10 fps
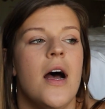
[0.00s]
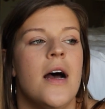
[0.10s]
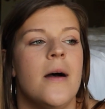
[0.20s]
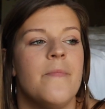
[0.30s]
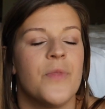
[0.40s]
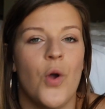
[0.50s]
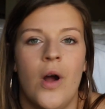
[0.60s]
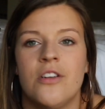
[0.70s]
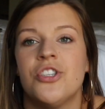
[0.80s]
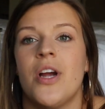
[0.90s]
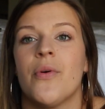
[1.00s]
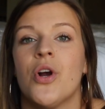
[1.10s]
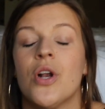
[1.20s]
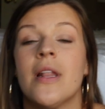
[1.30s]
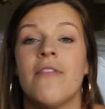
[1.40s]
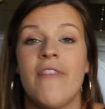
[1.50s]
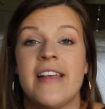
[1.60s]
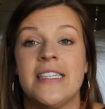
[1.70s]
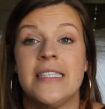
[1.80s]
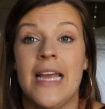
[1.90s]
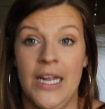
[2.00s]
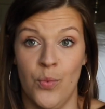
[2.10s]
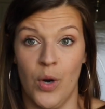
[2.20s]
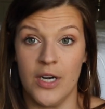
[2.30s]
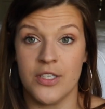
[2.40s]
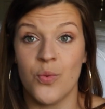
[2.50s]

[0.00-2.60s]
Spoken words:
on your shower curtain that faces inward.